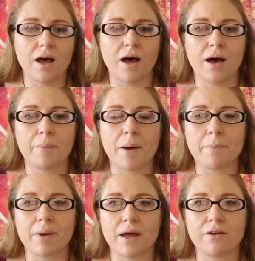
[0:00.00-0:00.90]

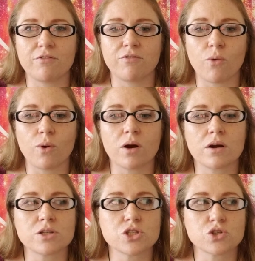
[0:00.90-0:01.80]
But
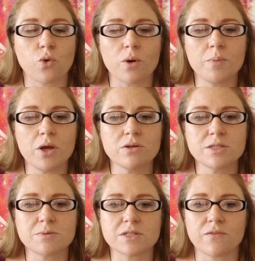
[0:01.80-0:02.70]
for Scorpio
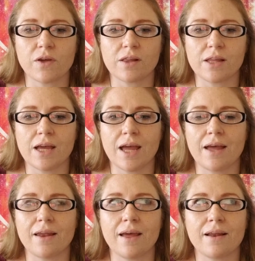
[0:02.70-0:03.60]
specifically,
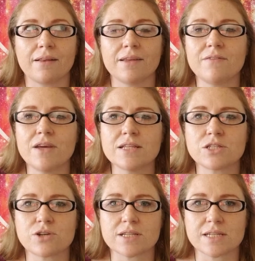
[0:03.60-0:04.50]
it alleviates
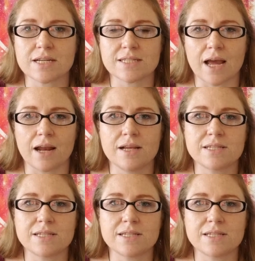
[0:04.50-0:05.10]
stress and anxiety.